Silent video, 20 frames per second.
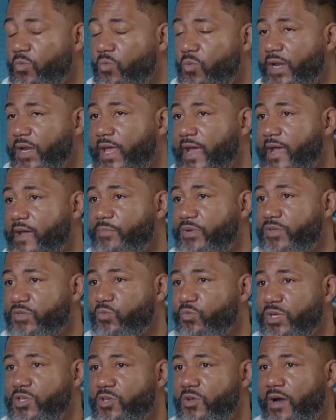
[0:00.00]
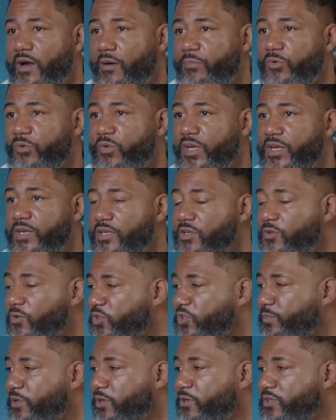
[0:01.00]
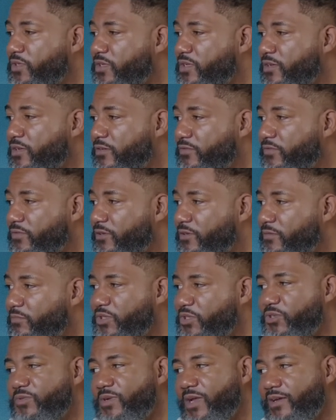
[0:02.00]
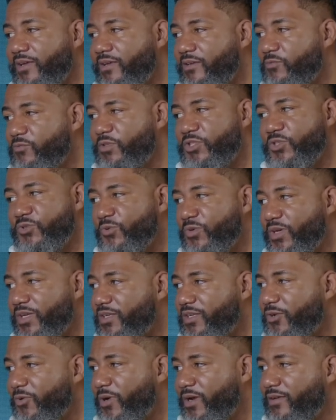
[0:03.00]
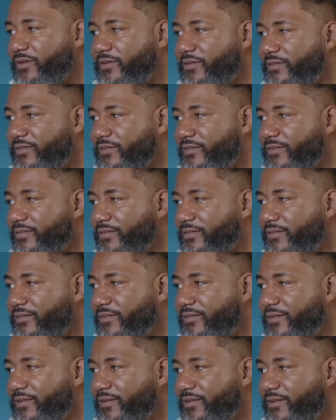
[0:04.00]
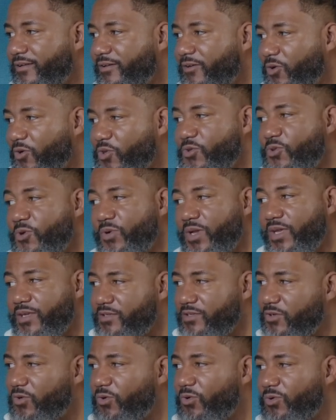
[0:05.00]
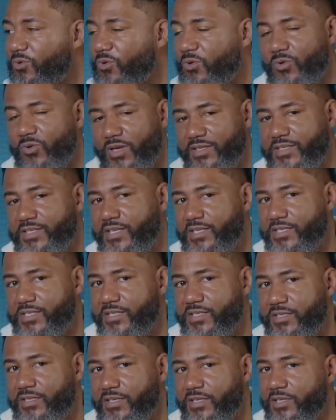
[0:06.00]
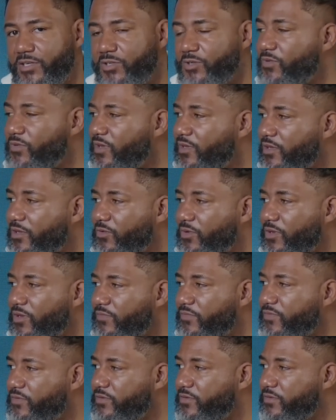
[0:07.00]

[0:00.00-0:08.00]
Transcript: what happens when you're operating in your spiritual gift, but you don't get to quit? Or you don't get the quote unquote attention you think you'll get?